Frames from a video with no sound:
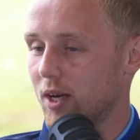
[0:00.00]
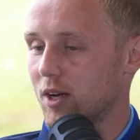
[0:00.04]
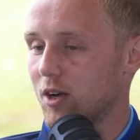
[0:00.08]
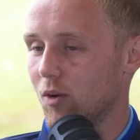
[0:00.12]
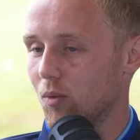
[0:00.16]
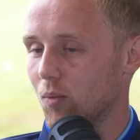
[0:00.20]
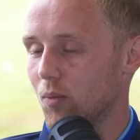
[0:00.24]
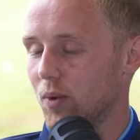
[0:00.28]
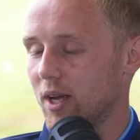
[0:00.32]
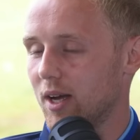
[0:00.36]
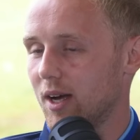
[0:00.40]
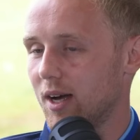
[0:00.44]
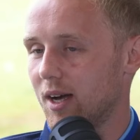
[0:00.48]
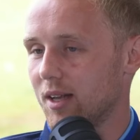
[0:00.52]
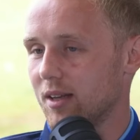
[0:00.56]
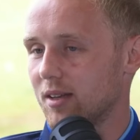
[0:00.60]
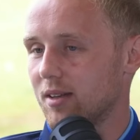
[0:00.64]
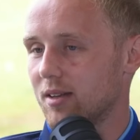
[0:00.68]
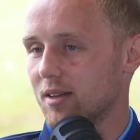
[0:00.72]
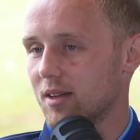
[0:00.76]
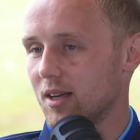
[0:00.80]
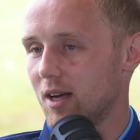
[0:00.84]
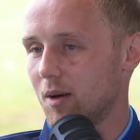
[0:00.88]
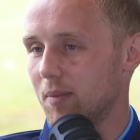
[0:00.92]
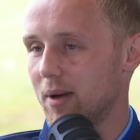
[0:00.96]
Wycombe we
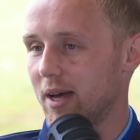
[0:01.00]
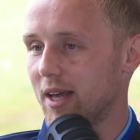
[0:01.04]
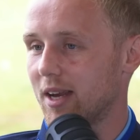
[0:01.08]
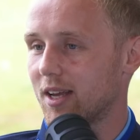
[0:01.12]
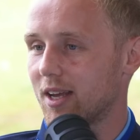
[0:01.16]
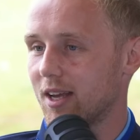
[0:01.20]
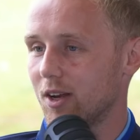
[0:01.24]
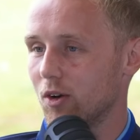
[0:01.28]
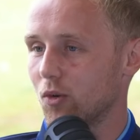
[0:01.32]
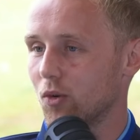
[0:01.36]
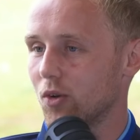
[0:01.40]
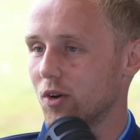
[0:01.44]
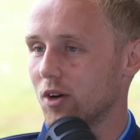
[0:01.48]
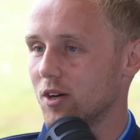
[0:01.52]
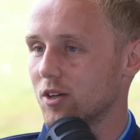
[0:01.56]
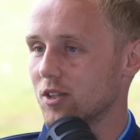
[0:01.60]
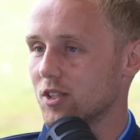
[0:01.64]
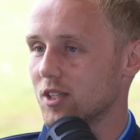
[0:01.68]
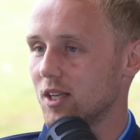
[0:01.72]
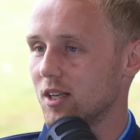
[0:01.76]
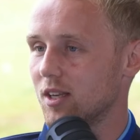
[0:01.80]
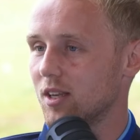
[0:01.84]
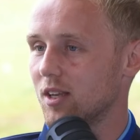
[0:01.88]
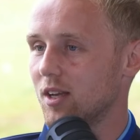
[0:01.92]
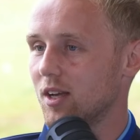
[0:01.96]
had American
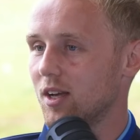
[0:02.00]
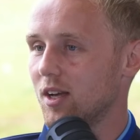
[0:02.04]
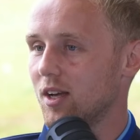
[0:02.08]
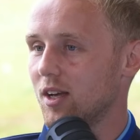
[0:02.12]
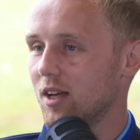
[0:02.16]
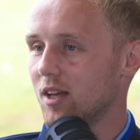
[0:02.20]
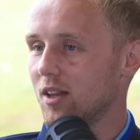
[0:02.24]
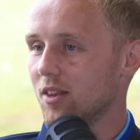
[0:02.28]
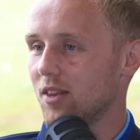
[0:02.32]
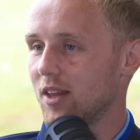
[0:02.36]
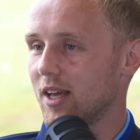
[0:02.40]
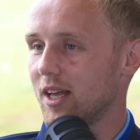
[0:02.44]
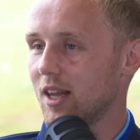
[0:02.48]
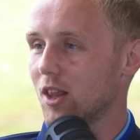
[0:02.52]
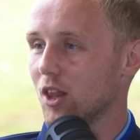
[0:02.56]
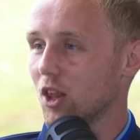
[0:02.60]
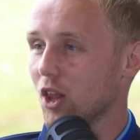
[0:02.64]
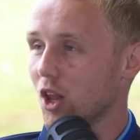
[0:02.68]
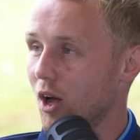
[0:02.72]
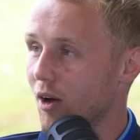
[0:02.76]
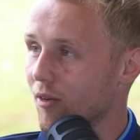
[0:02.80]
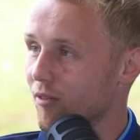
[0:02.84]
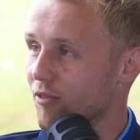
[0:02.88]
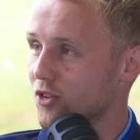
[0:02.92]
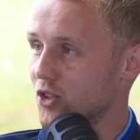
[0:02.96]
owners, and they
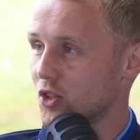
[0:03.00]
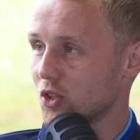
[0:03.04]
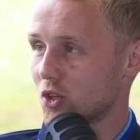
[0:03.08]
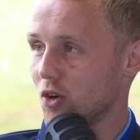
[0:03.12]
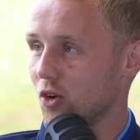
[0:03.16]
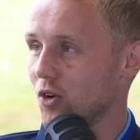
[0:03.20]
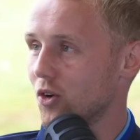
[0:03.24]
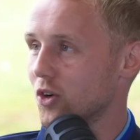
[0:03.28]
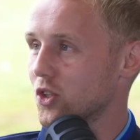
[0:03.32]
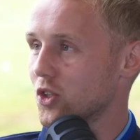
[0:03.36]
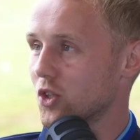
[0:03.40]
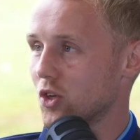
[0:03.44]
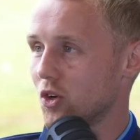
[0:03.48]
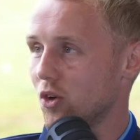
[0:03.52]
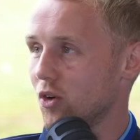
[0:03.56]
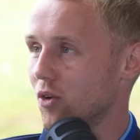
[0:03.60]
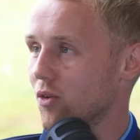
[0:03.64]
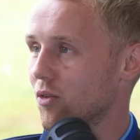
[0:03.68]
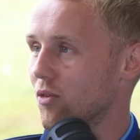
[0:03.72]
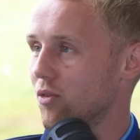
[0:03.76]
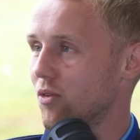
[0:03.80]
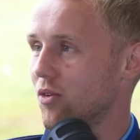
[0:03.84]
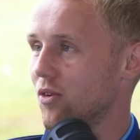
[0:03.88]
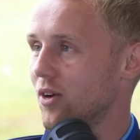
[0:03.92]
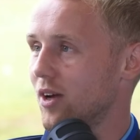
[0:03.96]
love Scottish
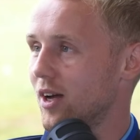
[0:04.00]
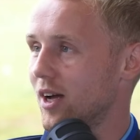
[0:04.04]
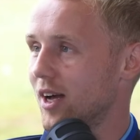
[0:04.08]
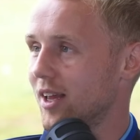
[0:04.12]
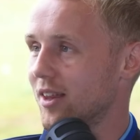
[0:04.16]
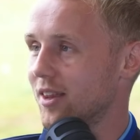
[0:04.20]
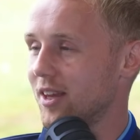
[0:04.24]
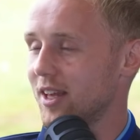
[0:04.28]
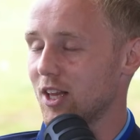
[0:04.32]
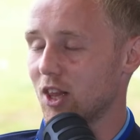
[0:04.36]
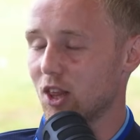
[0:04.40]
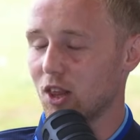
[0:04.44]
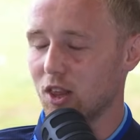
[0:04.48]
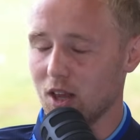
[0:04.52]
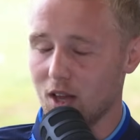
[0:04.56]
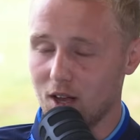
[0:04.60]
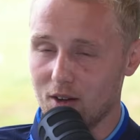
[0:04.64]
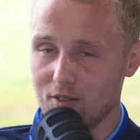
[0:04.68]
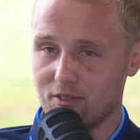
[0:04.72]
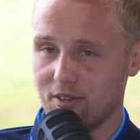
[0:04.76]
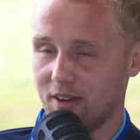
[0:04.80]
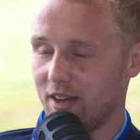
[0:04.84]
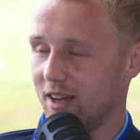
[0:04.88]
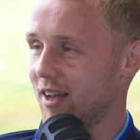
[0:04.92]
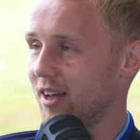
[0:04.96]
golf, and they
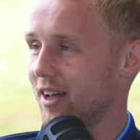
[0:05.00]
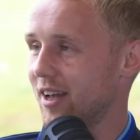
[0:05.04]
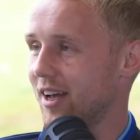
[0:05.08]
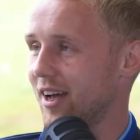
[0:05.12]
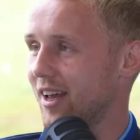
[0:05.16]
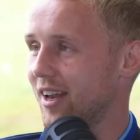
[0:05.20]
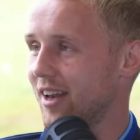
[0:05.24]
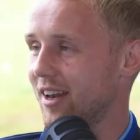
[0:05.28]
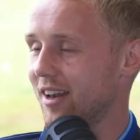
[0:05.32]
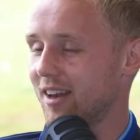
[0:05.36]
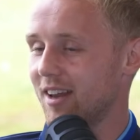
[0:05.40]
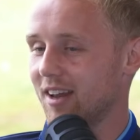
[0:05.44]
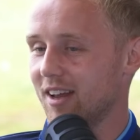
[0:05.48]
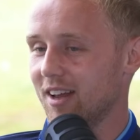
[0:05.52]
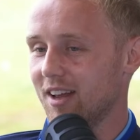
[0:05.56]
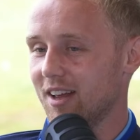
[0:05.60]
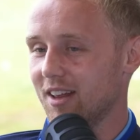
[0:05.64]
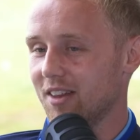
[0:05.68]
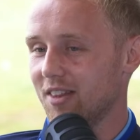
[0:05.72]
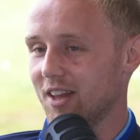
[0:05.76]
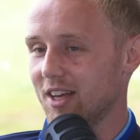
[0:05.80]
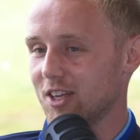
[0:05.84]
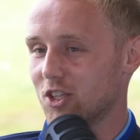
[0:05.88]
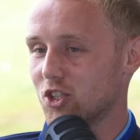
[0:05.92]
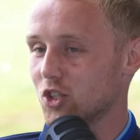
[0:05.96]
love it. And
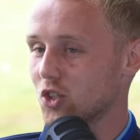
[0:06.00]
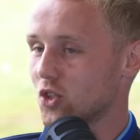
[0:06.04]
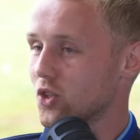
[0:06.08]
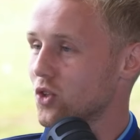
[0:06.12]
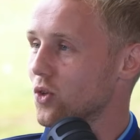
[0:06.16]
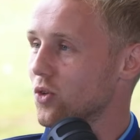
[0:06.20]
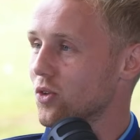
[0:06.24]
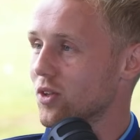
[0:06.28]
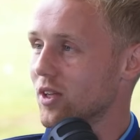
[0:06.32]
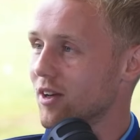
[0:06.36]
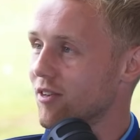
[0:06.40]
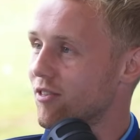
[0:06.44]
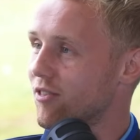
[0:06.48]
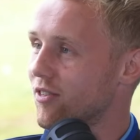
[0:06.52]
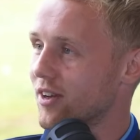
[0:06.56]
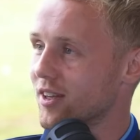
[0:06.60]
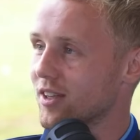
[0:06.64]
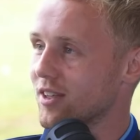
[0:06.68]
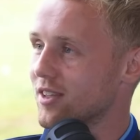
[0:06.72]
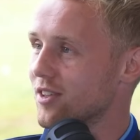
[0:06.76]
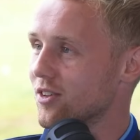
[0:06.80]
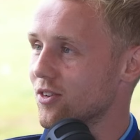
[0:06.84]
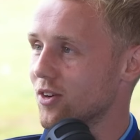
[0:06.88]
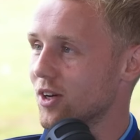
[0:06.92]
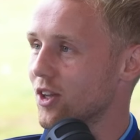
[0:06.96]
it's just so
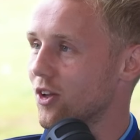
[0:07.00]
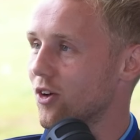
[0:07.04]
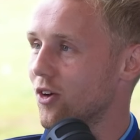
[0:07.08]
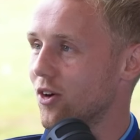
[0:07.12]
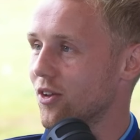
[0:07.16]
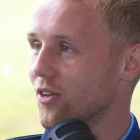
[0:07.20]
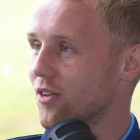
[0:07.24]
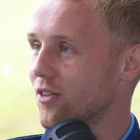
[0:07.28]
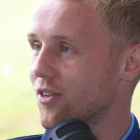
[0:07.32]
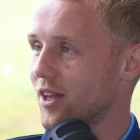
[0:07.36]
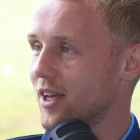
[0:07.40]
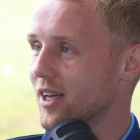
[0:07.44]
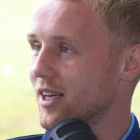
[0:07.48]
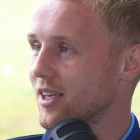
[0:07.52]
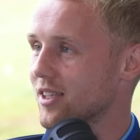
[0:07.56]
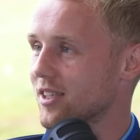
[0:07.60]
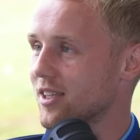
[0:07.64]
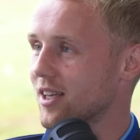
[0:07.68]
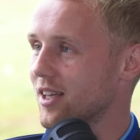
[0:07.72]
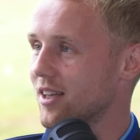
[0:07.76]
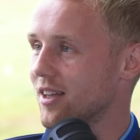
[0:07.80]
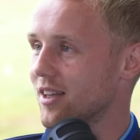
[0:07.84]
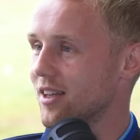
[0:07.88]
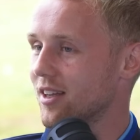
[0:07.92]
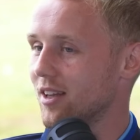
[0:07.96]
different to a lot of the things
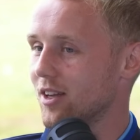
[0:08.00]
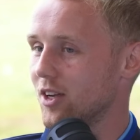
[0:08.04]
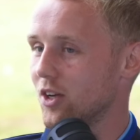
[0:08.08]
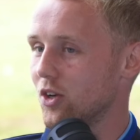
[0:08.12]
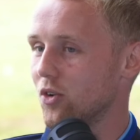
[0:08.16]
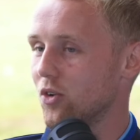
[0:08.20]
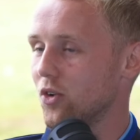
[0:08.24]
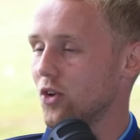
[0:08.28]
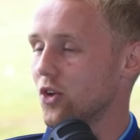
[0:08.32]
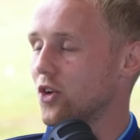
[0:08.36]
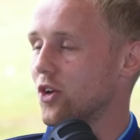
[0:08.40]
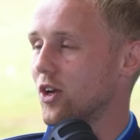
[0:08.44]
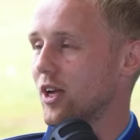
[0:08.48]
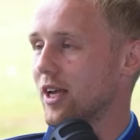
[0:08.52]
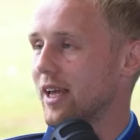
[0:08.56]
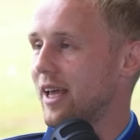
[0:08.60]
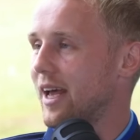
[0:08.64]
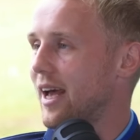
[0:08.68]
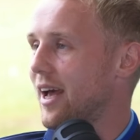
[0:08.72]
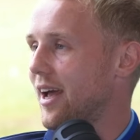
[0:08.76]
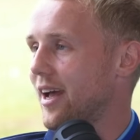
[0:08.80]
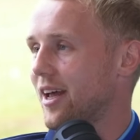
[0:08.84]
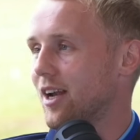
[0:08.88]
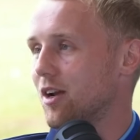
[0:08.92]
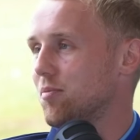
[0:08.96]
that you can
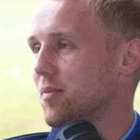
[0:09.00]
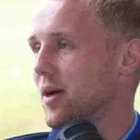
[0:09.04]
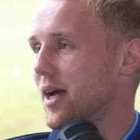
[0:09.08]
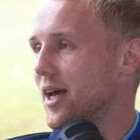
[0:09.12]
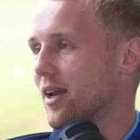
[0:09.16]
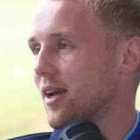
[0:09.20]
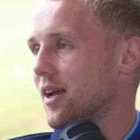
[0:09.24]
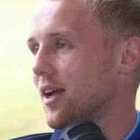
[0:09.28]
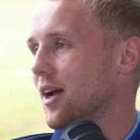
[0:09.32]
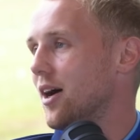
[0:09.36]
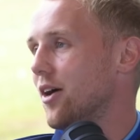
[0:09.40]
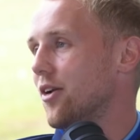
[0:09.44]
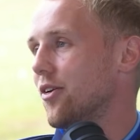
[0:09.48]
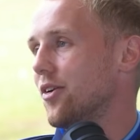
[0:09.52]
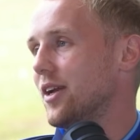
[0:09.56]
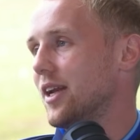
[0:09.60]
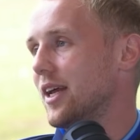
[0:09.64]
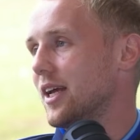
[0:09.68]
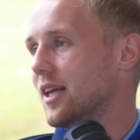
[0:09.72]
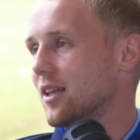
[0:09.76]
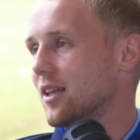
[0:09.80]
get in America or in